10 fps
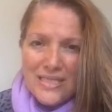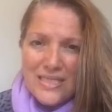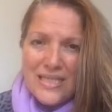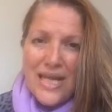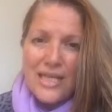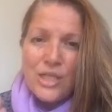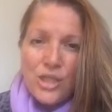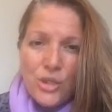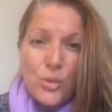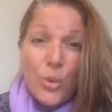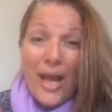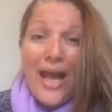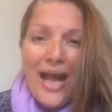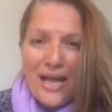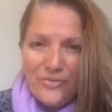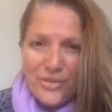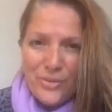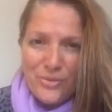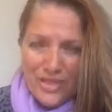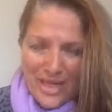that you have to
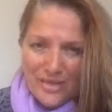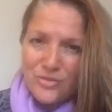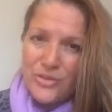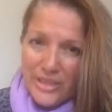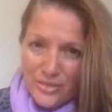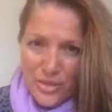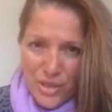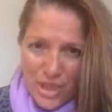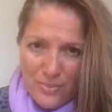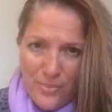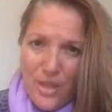take leadership